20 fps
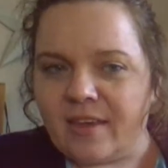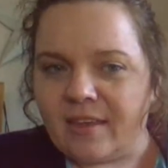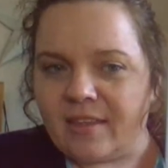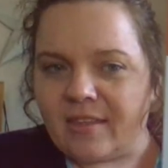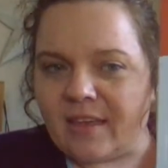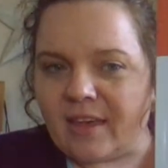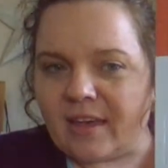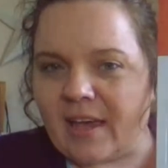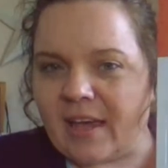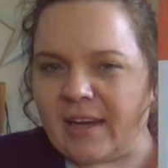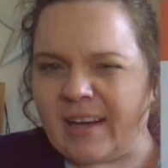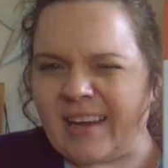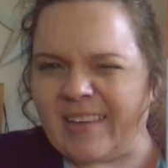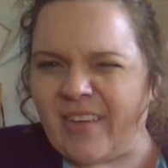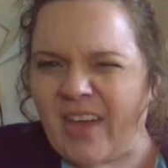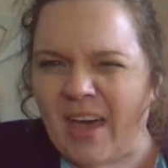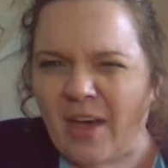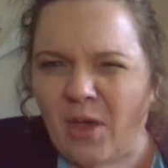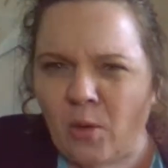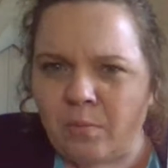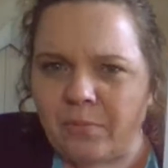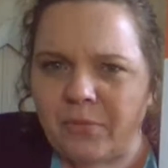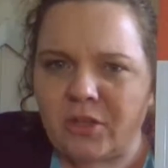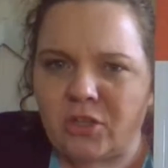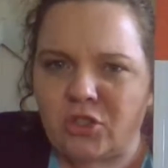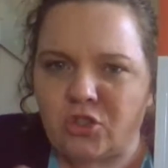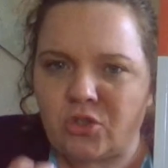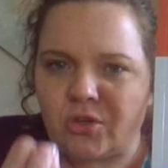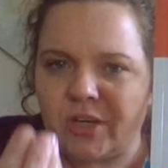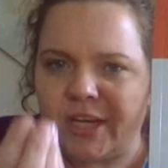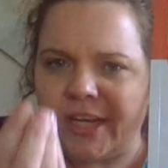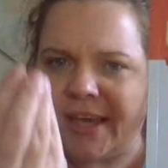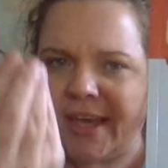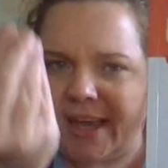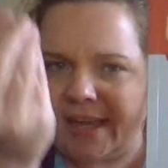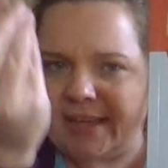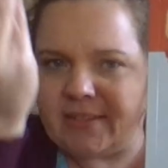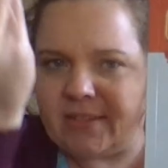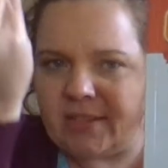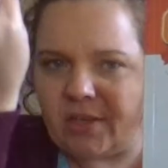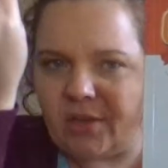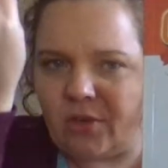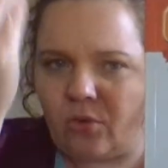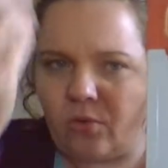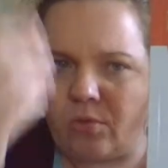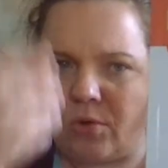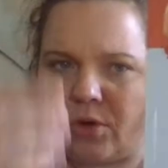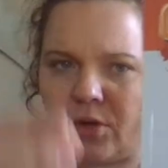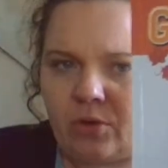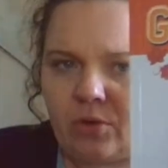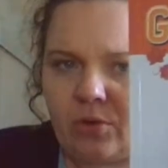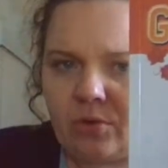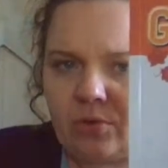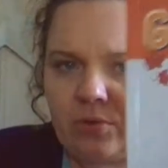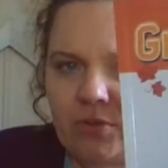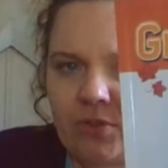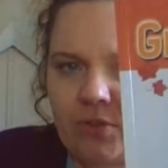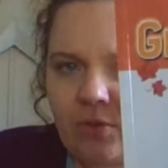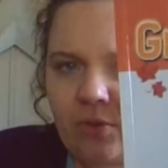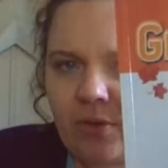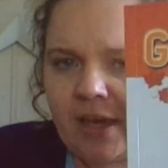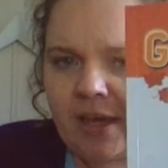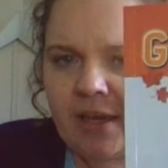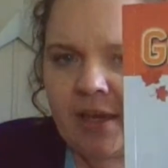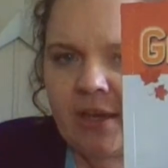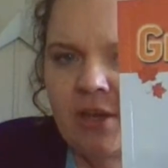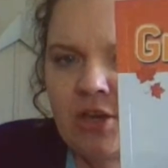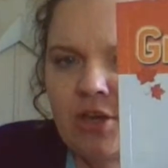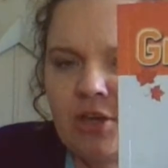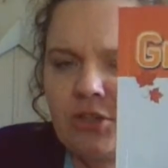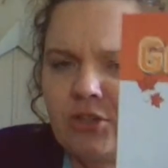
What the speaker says: that kind of help the tree as it grows, okay?